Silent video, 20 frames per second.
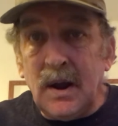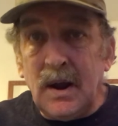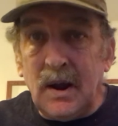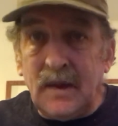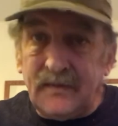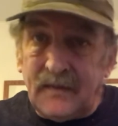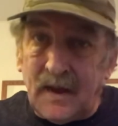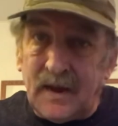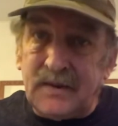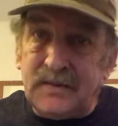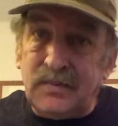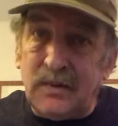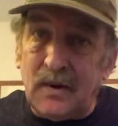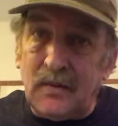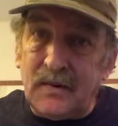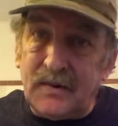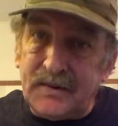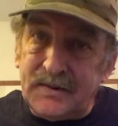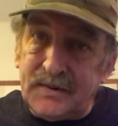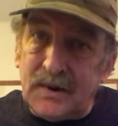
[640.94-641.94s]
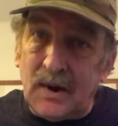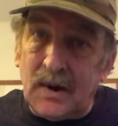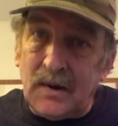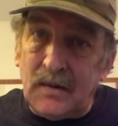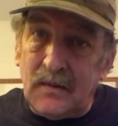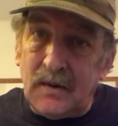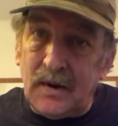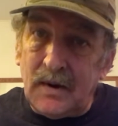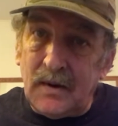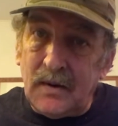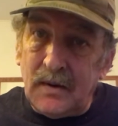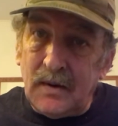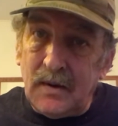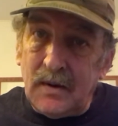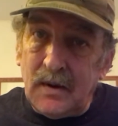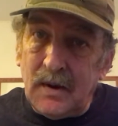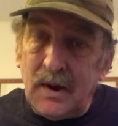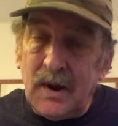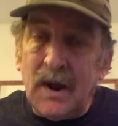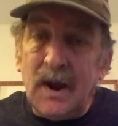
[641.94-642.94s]
And that's what we're stuck with.
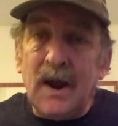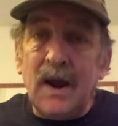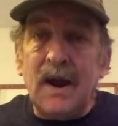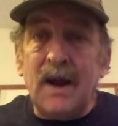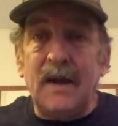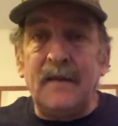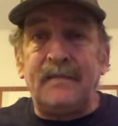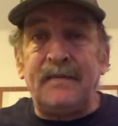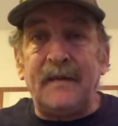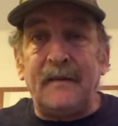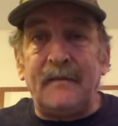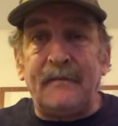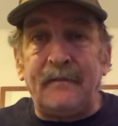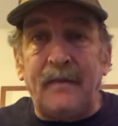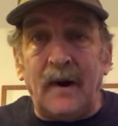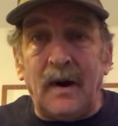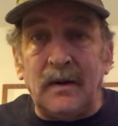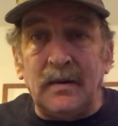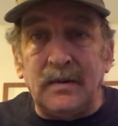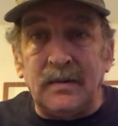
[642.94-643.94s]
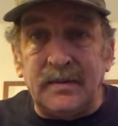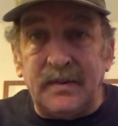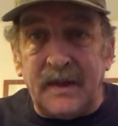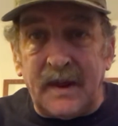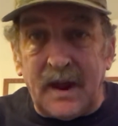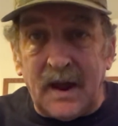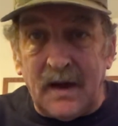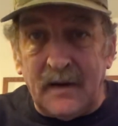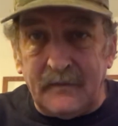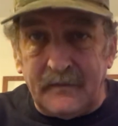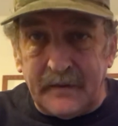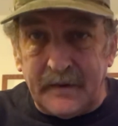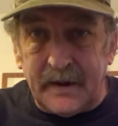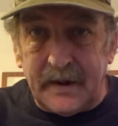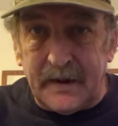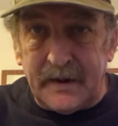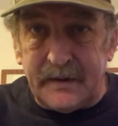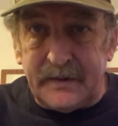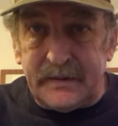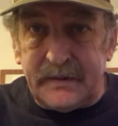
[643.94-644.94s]
If you follow the
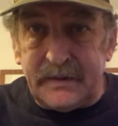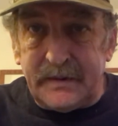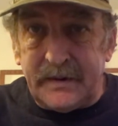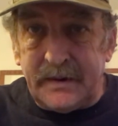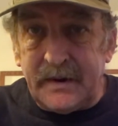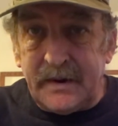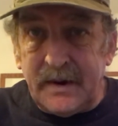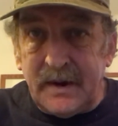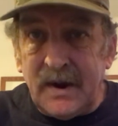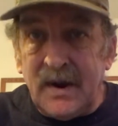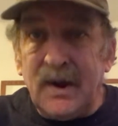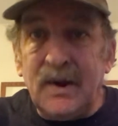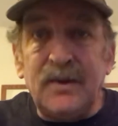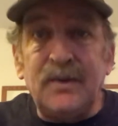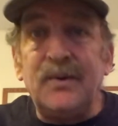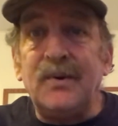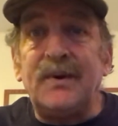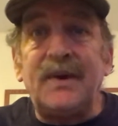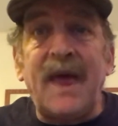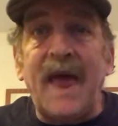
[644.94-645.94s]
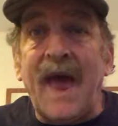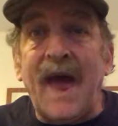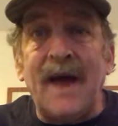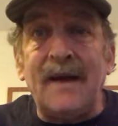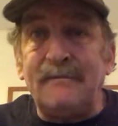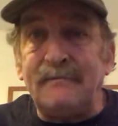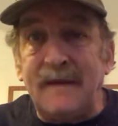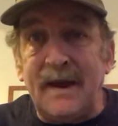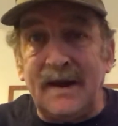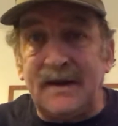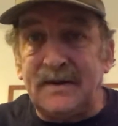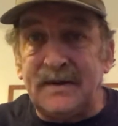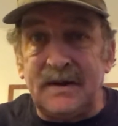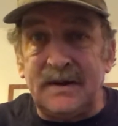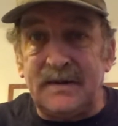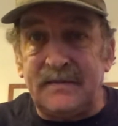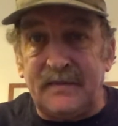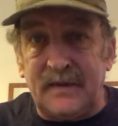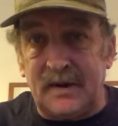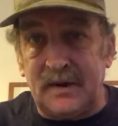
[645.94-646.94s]
evidence, you can't make
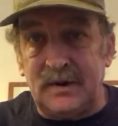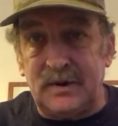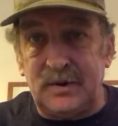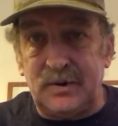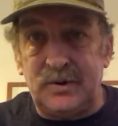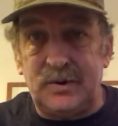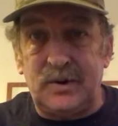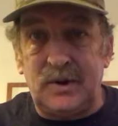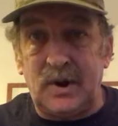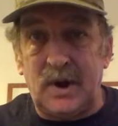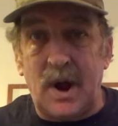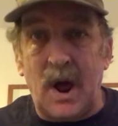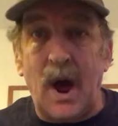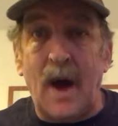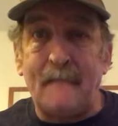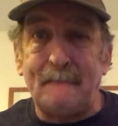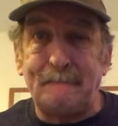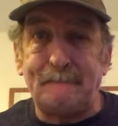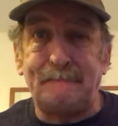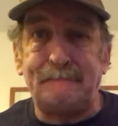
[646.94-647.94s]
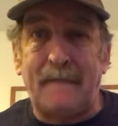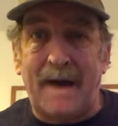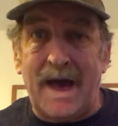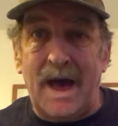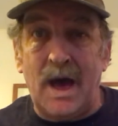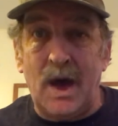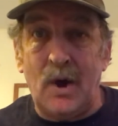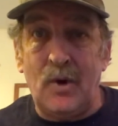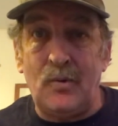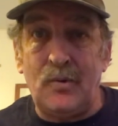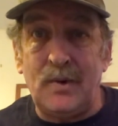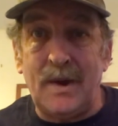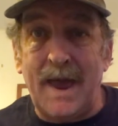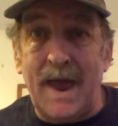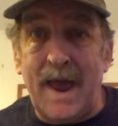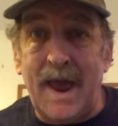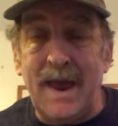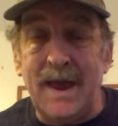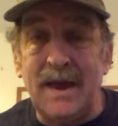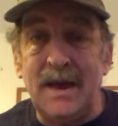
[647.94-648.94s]
this fucking shit up.
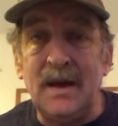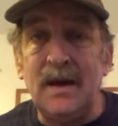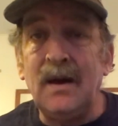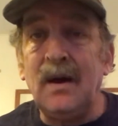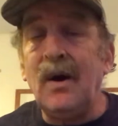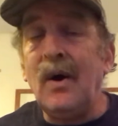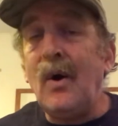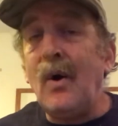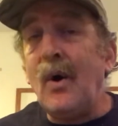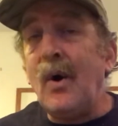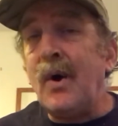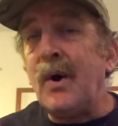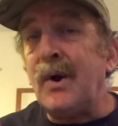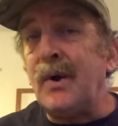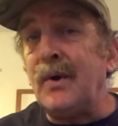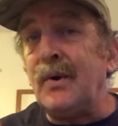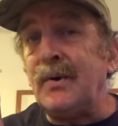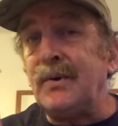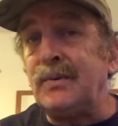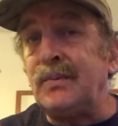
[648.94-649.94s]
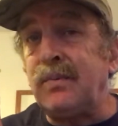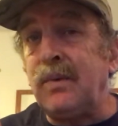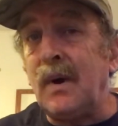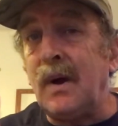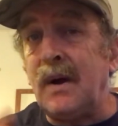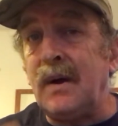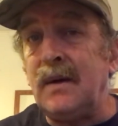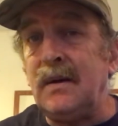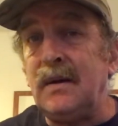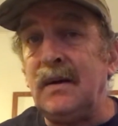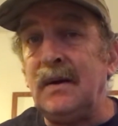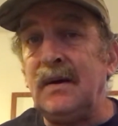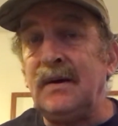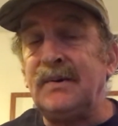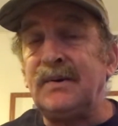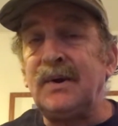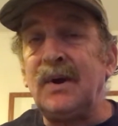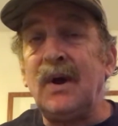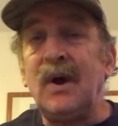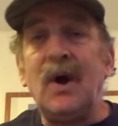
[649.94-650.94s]
Okay? Here's what it is.
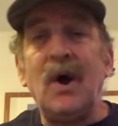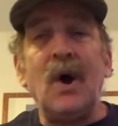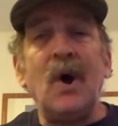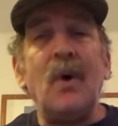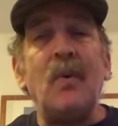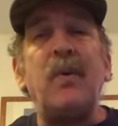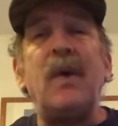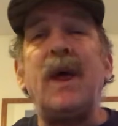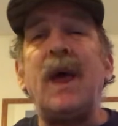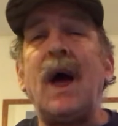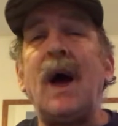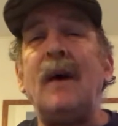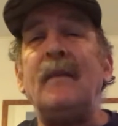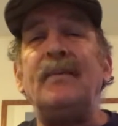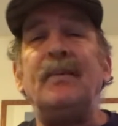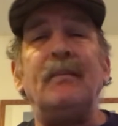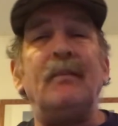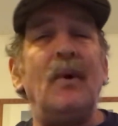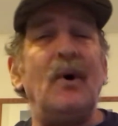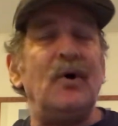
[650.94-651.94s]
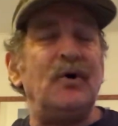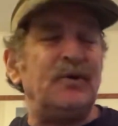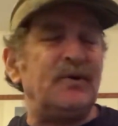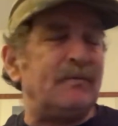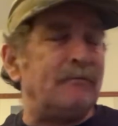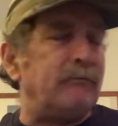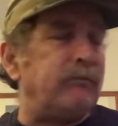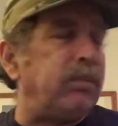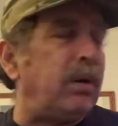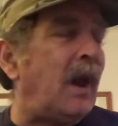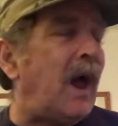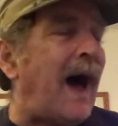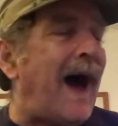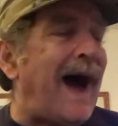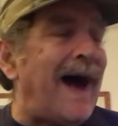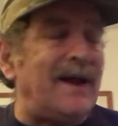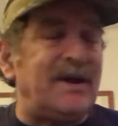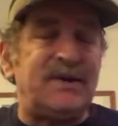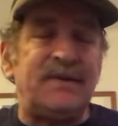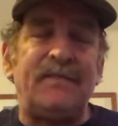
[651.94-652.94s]
We have the most
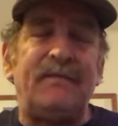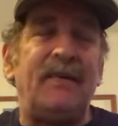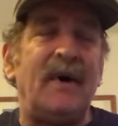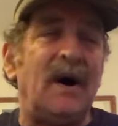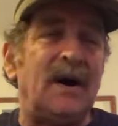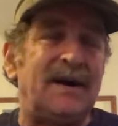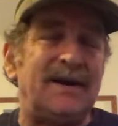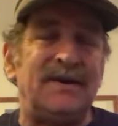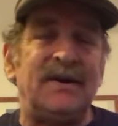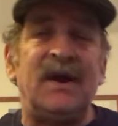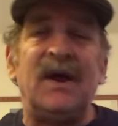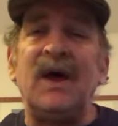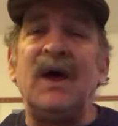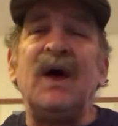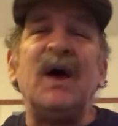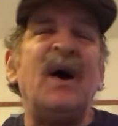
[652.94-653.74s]
blotched fucking